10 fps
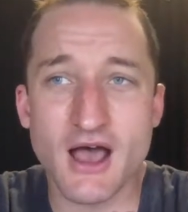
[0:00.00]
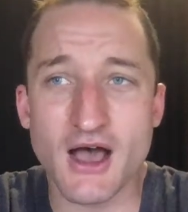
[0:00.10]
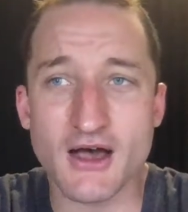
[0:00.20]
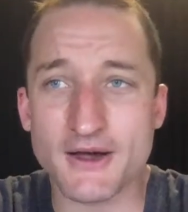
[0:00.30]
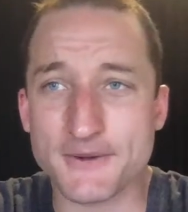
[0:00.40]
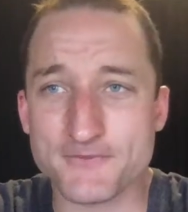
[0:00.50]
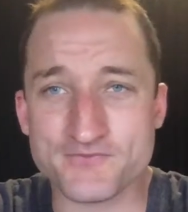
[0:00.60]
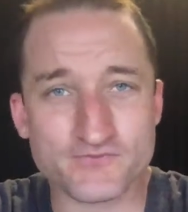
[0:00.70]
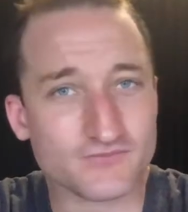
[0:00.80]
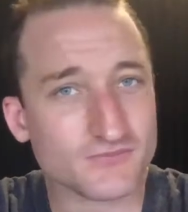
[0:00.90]

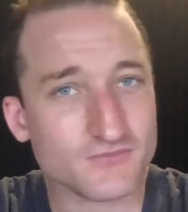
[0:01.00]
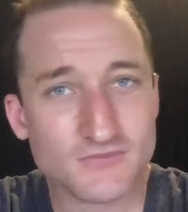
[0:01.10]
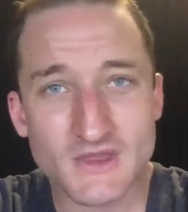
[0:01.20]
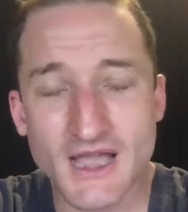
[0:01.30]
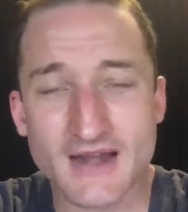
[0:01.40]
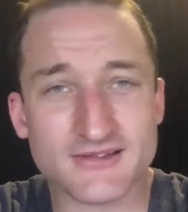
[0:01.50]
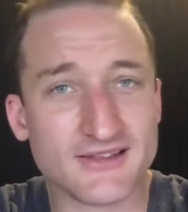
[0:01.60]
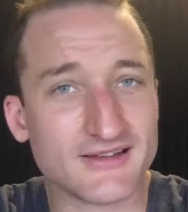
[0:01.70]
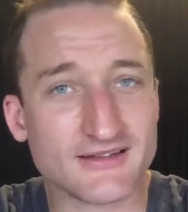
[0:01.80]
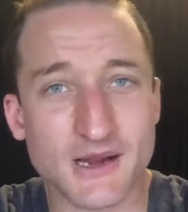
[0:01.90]
Um, I just think
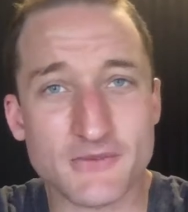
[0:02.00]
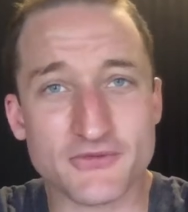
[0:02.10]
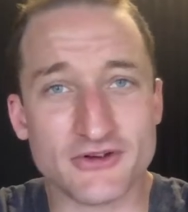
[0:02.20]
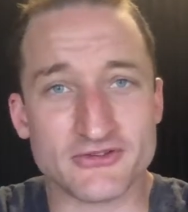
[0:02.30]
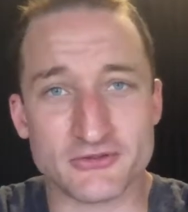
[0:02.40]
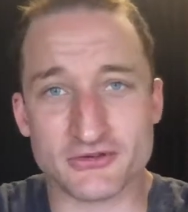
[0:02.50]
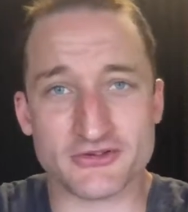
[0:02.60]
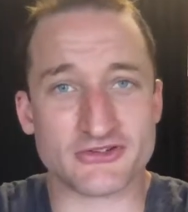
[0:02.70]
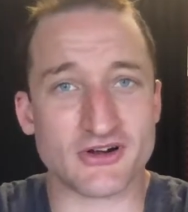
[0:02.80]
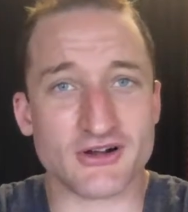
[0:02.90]
it's time for us to really
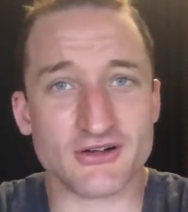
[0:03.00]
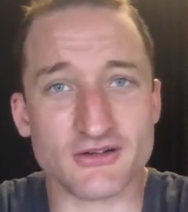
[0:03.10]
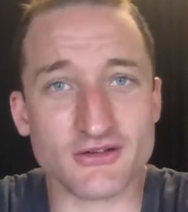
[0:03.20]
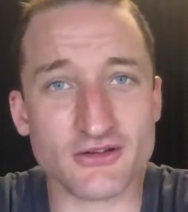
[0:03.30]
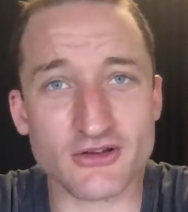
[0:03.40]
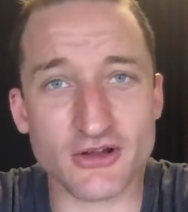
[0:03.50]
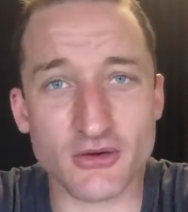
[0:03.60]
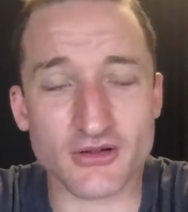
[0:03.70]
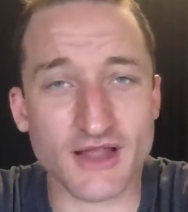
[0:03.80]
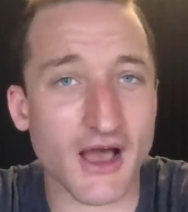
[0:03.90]
start, you
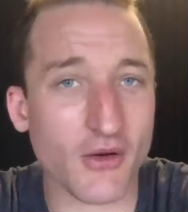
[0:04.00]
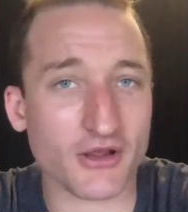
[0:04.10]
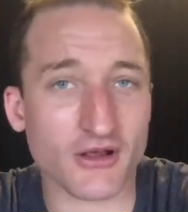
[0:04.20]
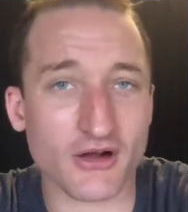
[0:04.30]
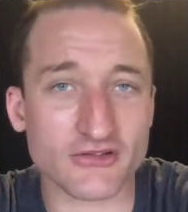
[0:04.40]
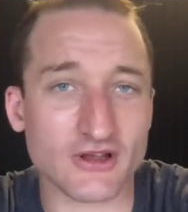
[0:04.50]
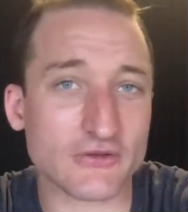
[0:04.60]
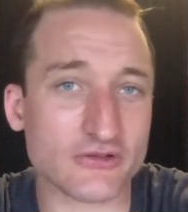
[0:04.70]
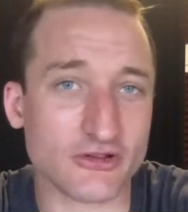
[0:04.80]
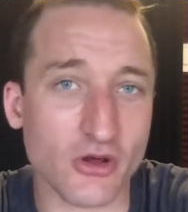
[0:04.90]
know, allowing ourselves
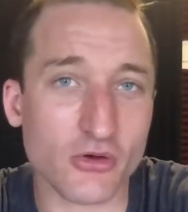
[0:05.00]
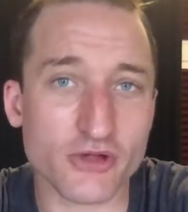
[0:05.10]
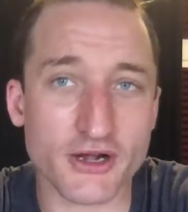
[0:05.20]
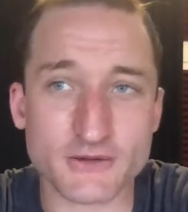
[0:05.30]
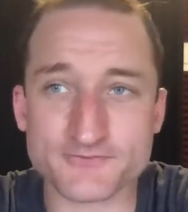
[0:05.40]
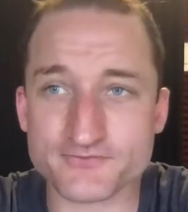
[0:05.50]
to go there